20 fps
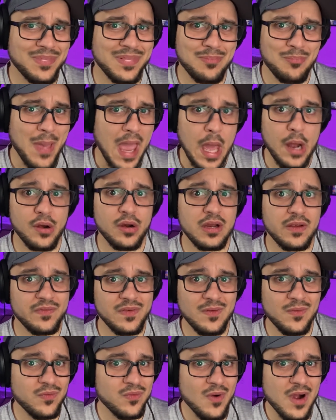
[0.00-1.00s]
matter if
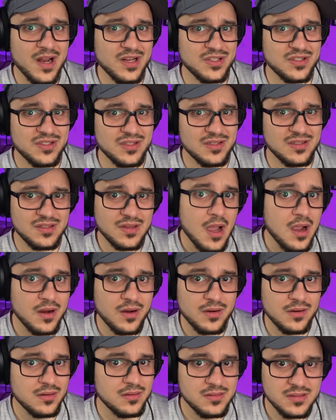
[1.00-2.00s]
you've watched
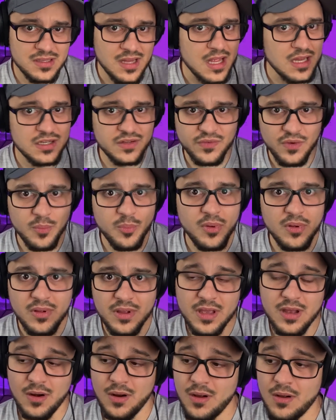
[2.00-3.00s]
soccer/football
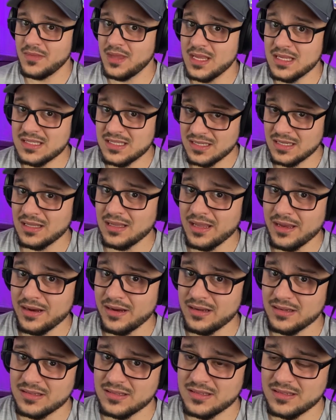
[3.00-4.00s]
at all. It's
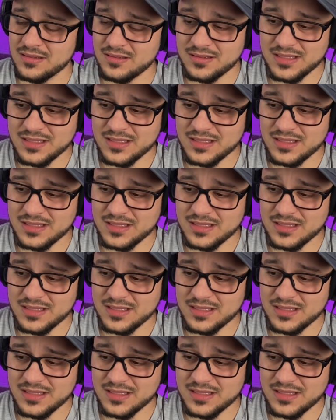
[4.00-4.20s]
hilarious.